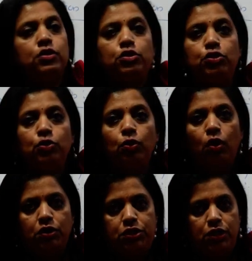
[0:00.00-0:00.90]

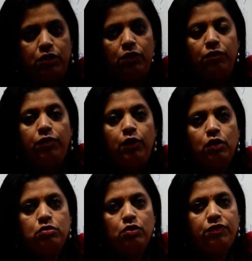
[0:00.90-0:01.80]
Zoologic.
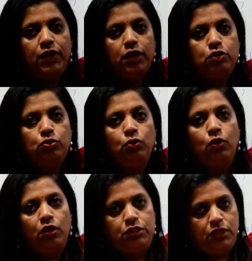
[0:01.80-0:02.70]
Philosophiae
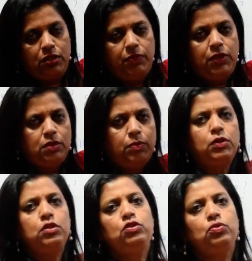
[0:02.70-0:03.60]
Zoologic. Means about
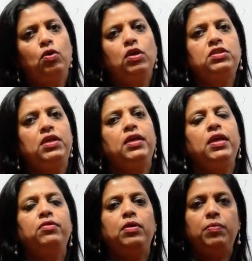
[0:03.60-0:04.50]
the zoology, he
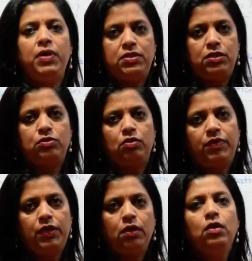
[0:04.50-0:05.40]
gave the basics of it.